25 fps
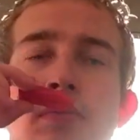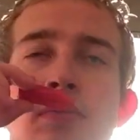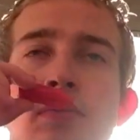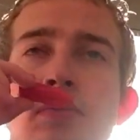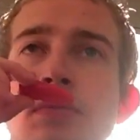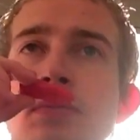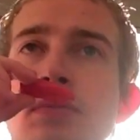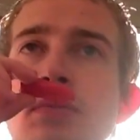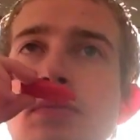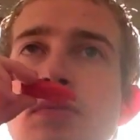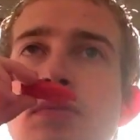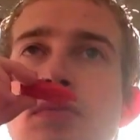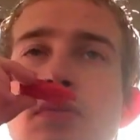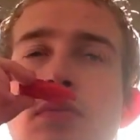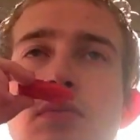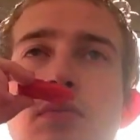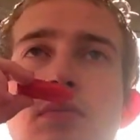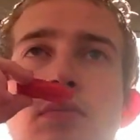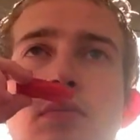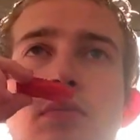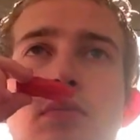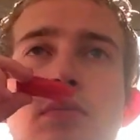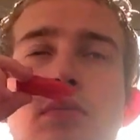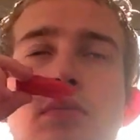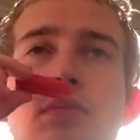
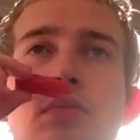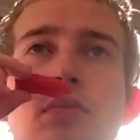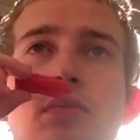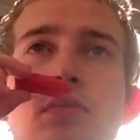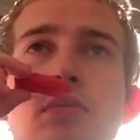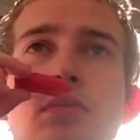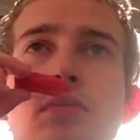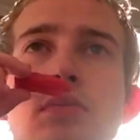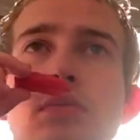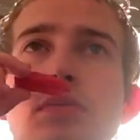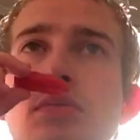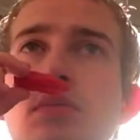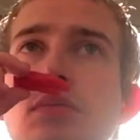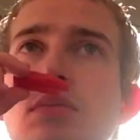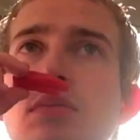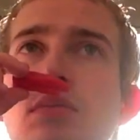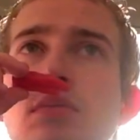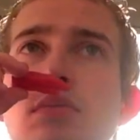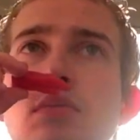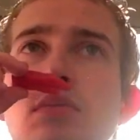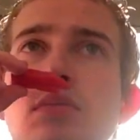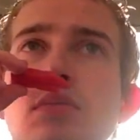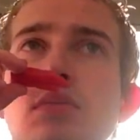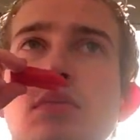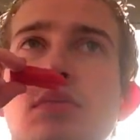
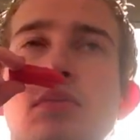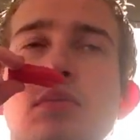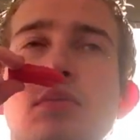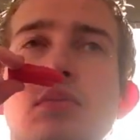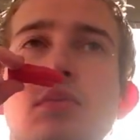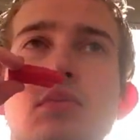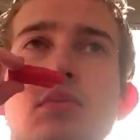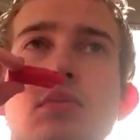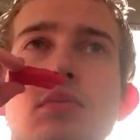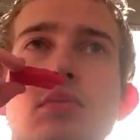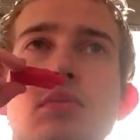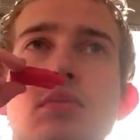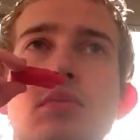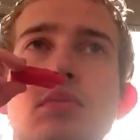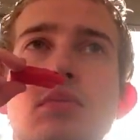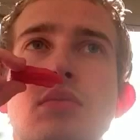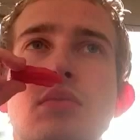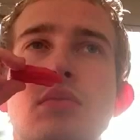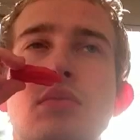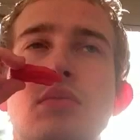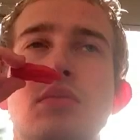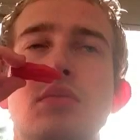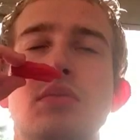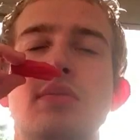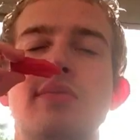
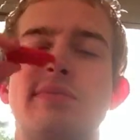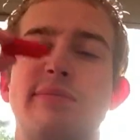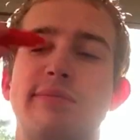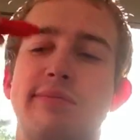(no one is talking)